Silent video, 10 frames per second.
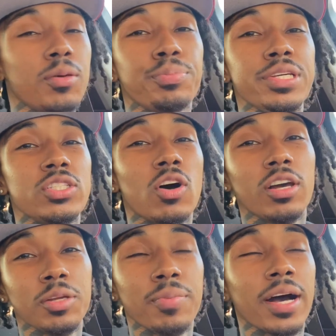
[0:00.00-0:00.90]
Peace
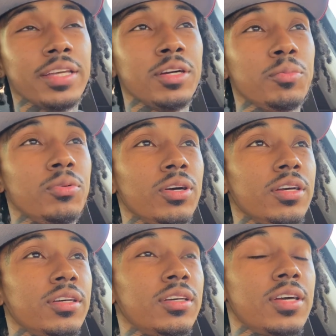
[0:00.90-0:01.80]
Hardly by Youngboy.
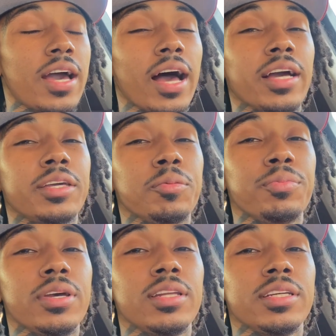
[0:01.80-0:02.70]
I can
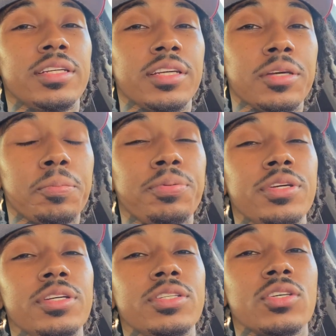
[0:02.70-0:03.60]
barely get
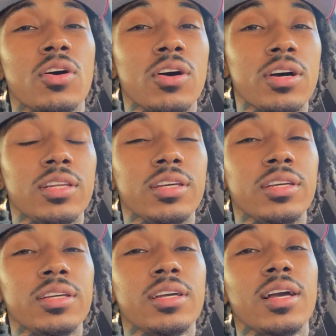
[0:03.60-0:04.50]
peace
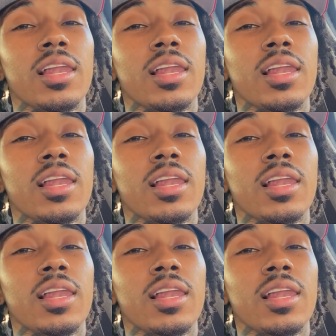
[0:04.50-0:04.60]
hardly.